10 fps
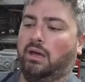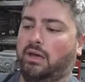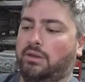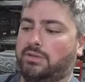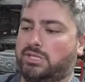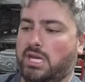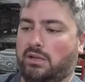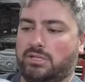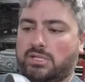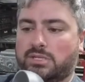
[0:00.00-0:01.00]
the
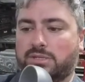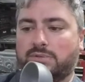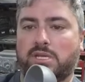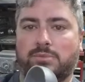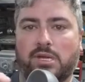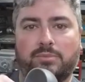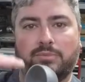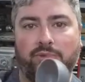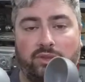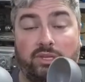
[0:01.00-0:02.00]
challenge initially was coming up
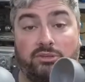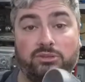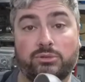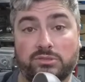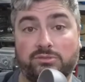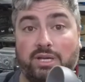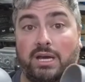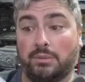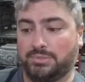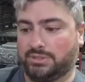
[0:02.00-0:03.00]
with these sorts of
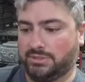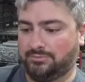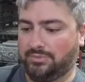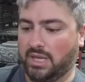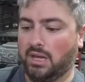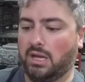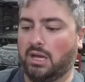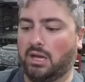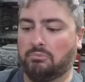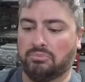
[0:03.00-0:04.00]
cups.
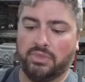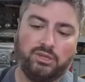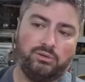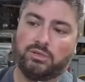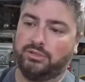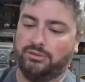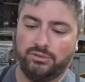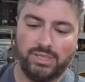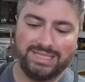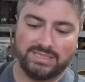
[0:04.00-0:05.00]
Um, you could
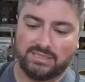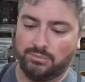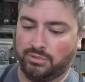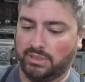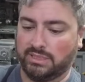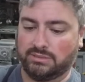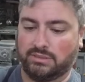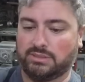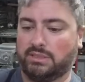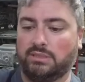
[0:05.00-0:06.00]
do as simple as
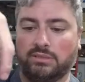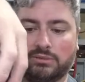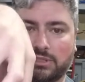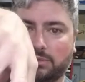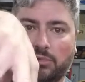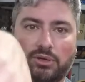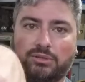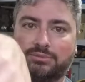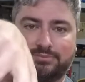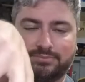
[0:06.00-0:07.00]
honestly little
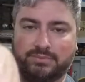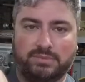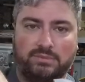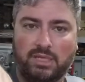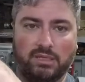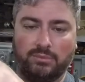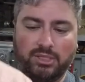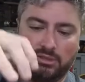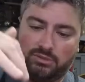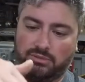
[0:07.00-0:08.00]
small. Uh, you
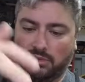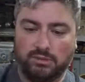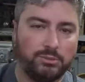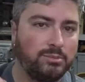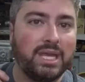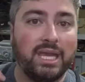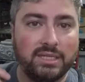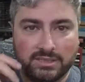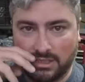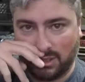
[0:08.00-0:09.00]
could do aluminum
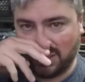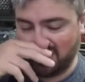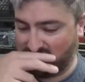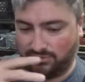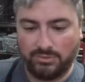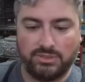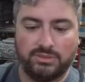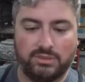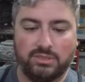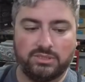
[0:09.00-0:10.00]
can sections from
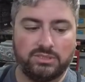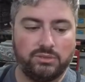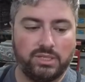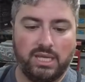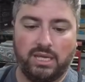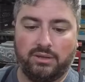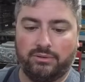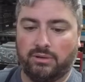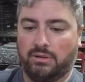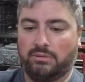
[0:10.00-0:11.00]
a, a soda can
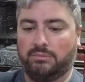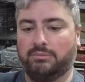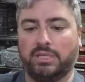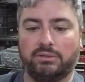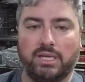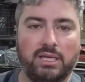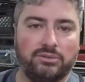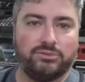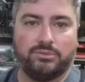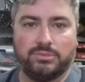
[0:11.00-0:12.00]
or metal
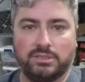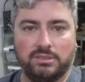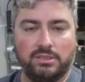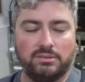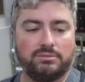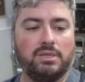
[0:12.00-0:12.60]
cans from a, you know